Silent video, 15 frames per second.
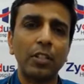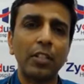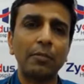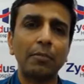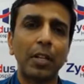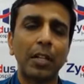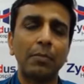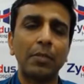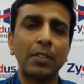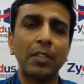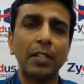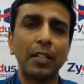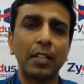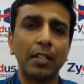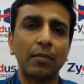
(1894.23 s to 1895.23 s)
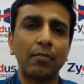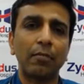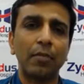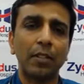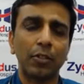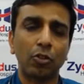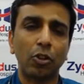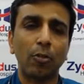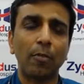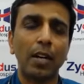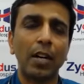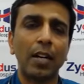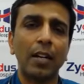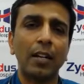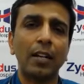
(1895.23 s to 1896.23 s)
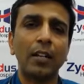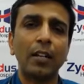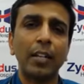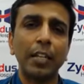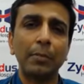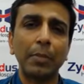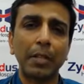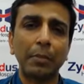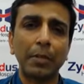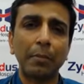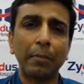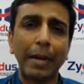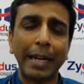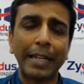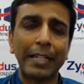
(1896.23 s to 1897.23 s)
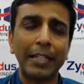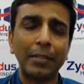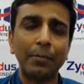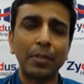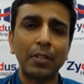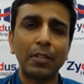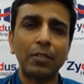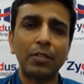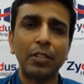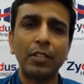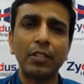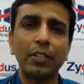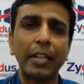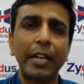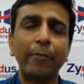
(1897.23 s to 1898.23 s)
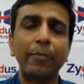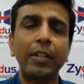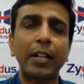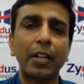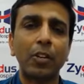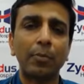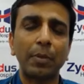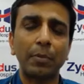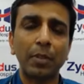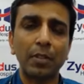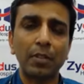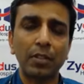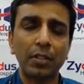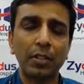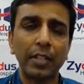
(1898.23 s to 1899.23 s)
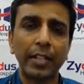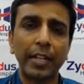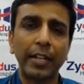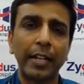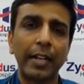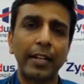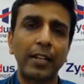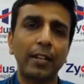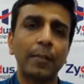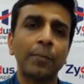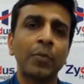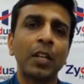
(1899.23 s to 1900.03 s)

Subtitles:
It might be the trauma, it might be the medical emergencies, every kind of emergency they can handle.